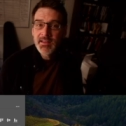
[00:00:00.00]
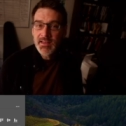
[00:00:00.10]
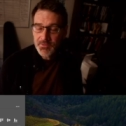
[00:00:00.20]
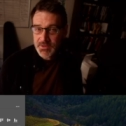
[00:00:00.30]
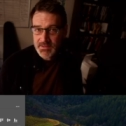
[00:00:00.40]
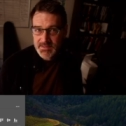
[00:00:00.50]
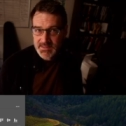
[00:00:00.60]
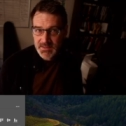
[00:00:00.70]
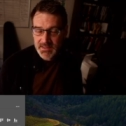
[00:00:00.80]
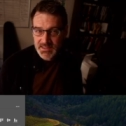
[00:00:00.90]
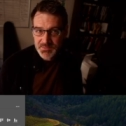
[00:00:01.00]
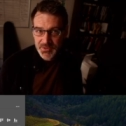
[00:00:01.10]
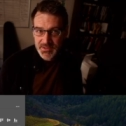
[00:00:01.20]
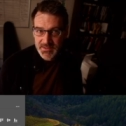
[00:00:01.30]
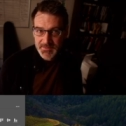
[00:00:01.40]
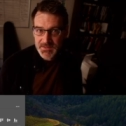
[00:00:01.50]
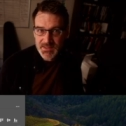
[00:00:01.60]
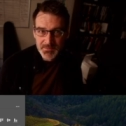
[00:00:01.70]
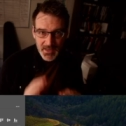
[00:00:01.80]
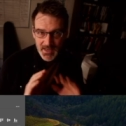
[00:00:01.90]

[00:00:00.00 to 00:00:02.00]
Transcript: And everything that gets printed is some